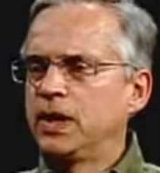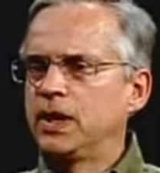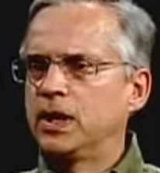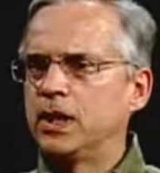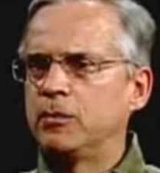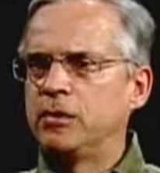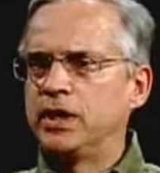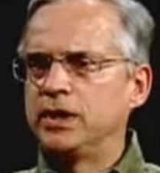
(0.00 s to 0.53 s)

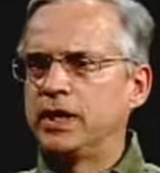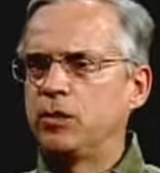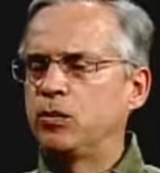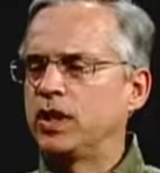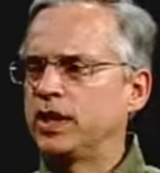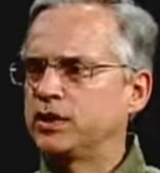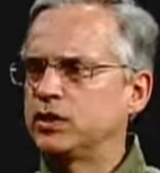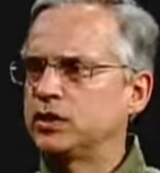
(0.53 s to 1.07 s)
And then
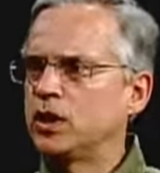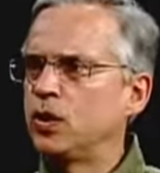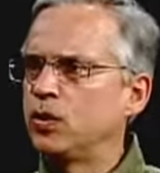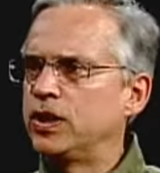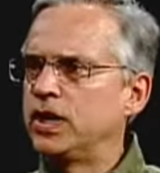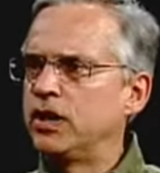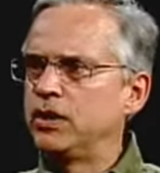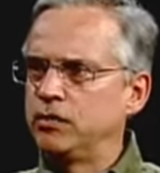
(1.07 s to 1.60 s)
when I
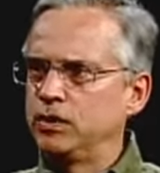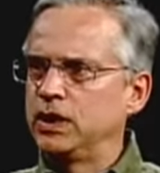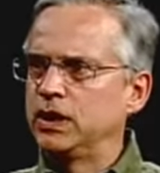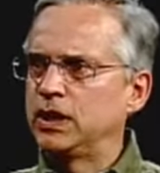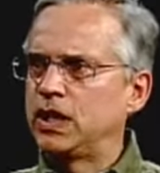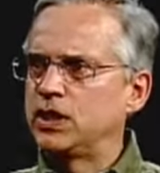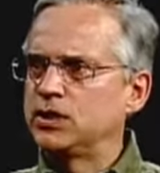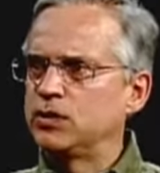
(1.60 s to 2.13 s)
slowed down and
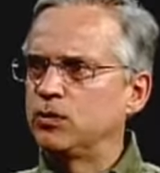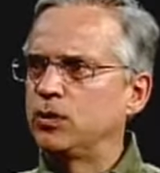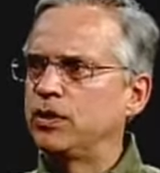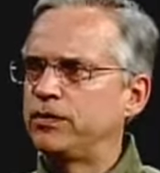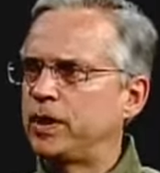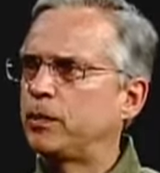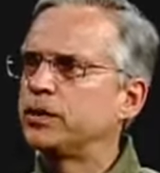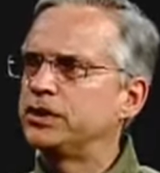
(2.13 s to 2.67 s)
realized, well,
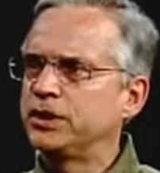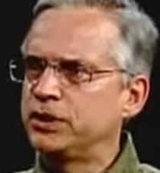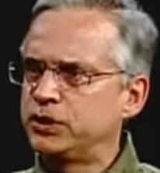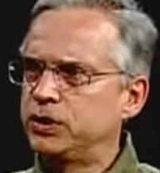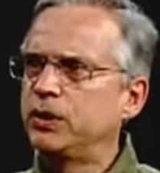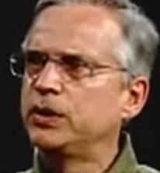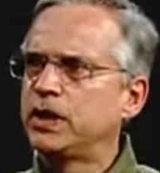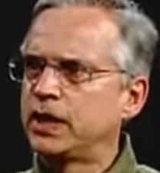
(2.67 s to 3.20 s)
if I would just
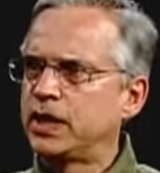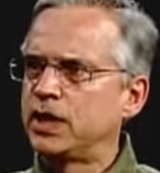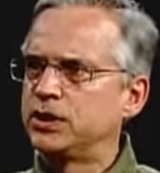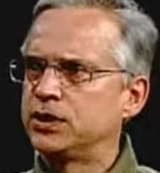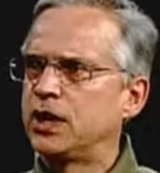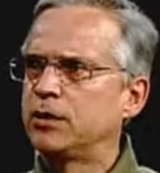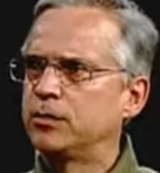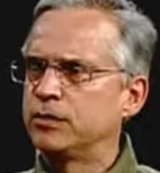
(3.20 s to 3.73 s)
shoot like I
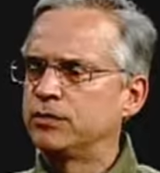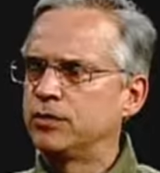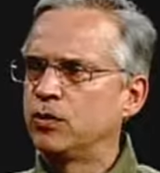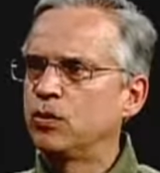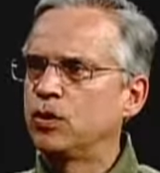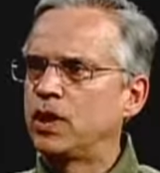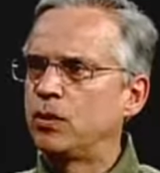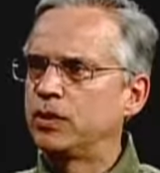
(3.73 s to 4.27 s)
shot
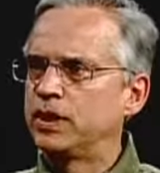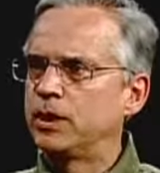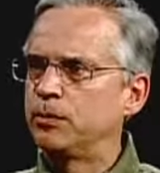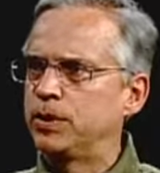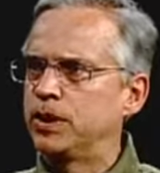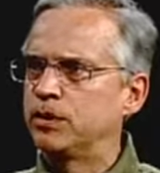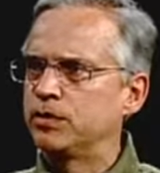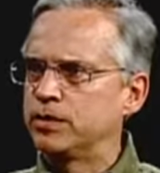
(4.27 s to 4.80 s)
before, I would
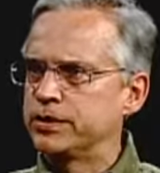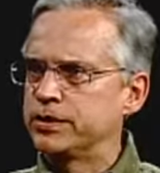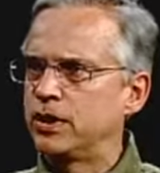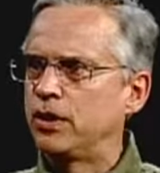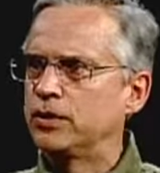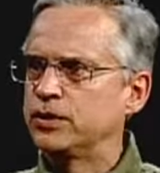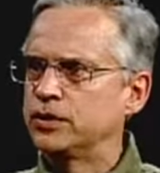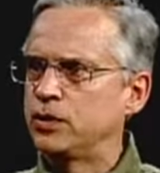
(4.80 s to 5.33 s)
get better
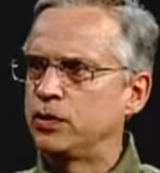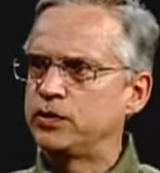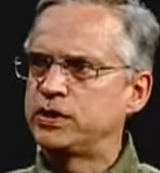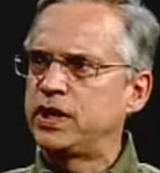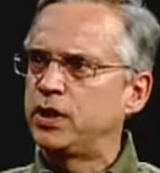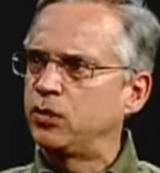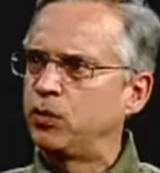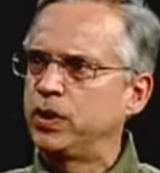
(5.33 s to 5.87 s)
results. So there's
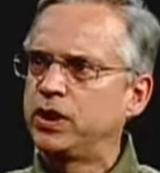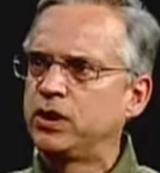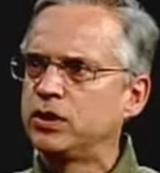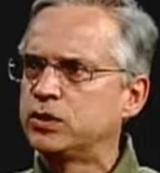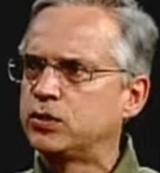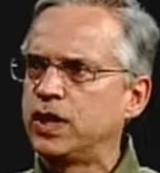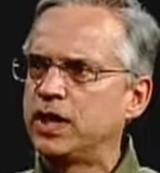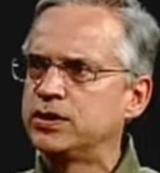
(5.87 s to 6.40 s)
that
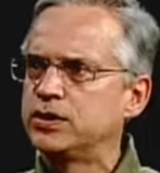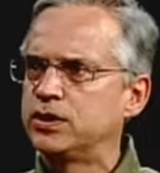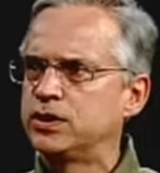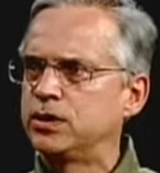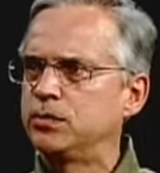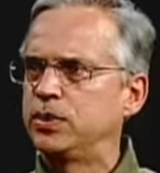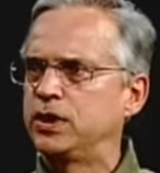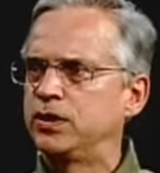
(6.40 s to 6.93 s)
weird
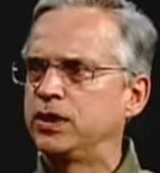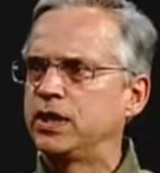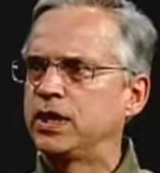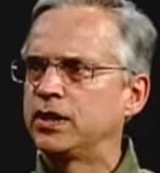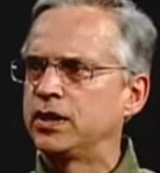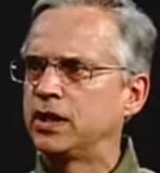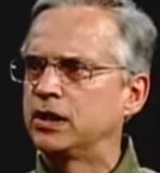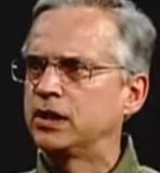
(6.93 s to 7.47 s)
transition period
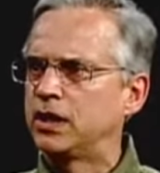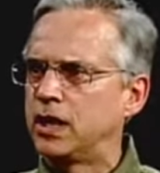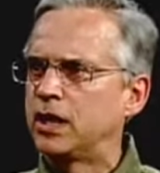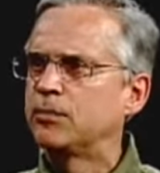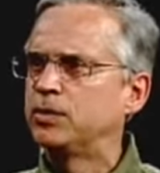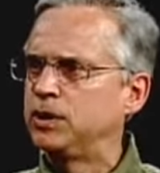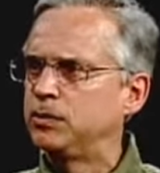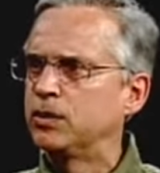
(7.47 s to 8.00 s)
I think a
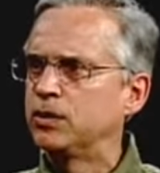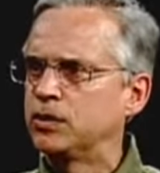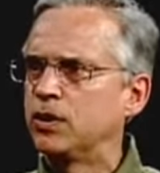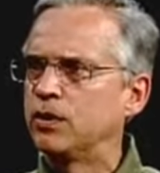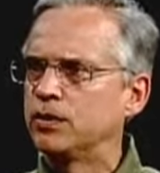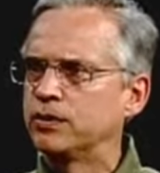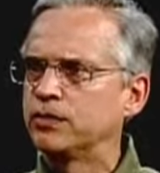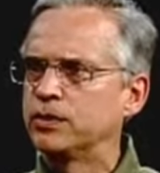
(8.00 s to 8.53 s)
lot of people
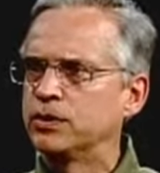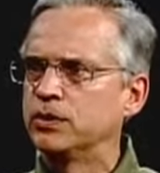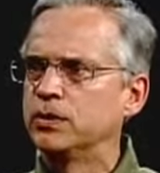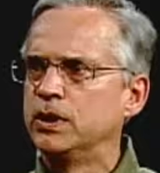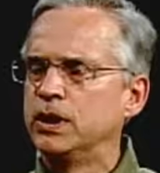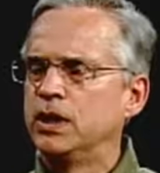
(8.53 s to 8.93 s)
go through,